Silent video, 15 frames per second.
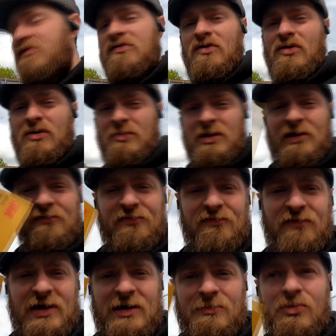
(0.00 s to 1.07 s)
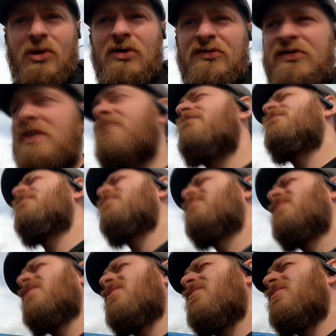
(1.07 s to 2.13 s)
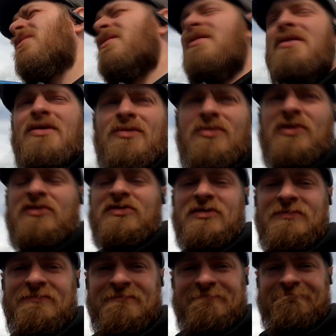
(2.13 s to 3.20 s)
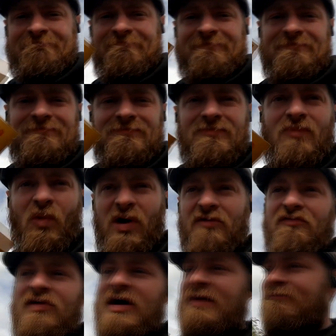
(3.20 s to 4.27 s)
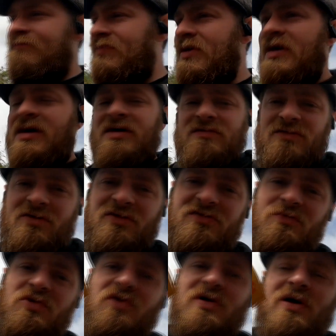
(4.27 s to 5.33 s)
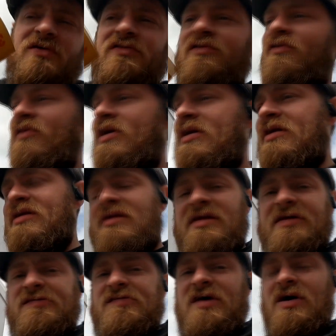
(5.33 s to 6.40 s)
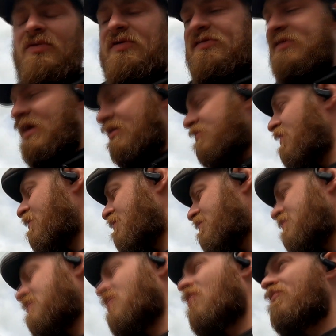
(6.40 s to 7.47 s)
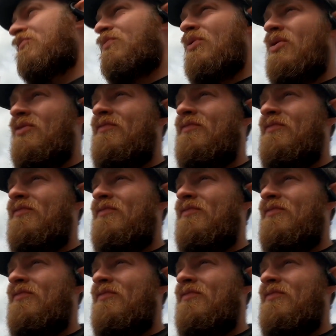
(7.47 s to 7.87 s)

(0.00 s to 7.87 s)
So I'm going to have to flat and polish it with wet flat. So I've got some 2000 grit. Let's see how this takes the overspray